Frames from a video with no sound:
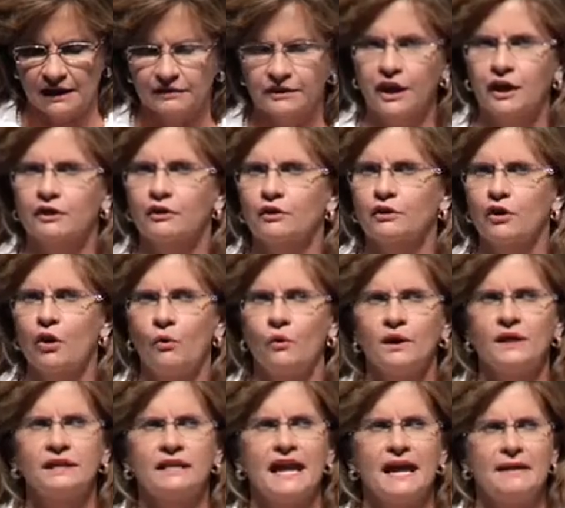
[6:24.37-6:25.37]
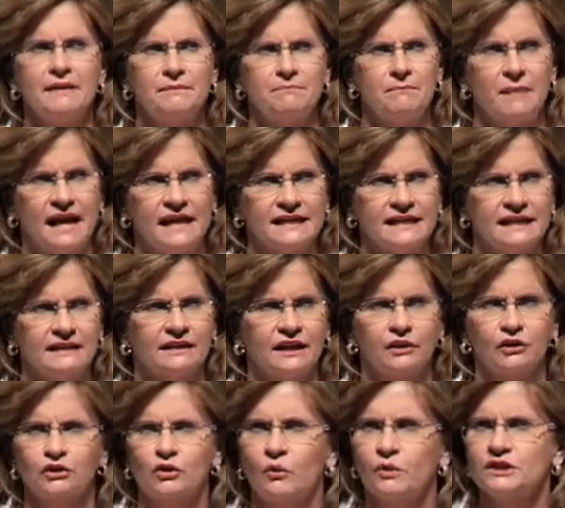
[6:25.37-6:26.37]
that are going
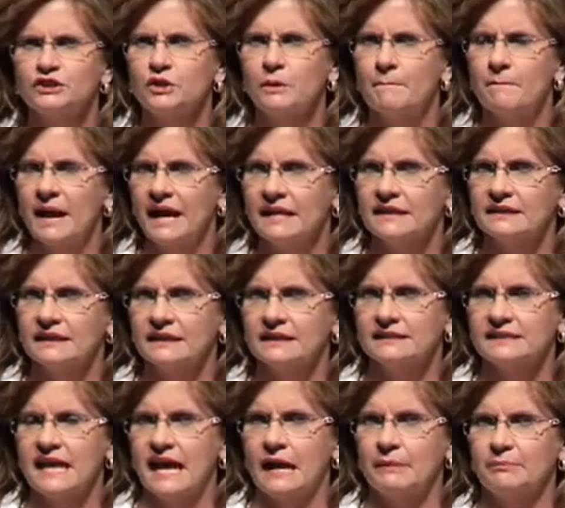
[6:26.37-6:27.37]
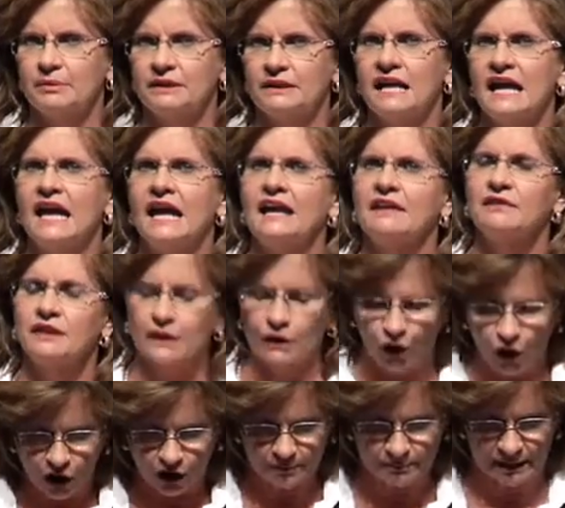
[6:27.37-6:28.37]
to make things happen and that
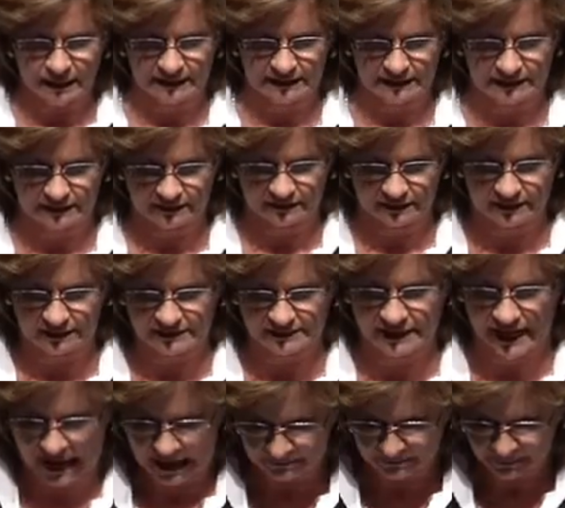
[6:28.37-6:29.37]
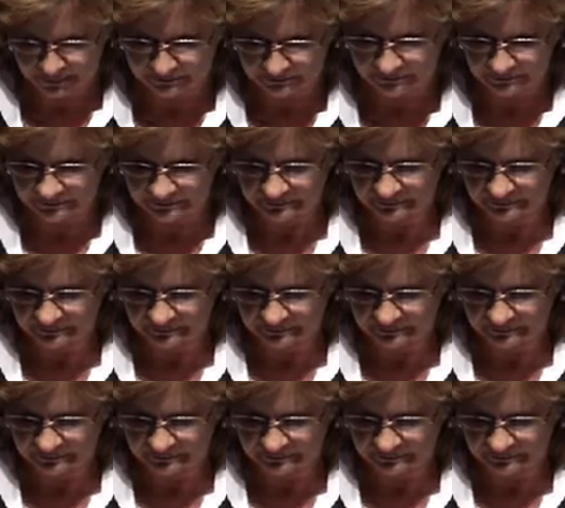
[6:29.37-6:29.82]
are making things happen.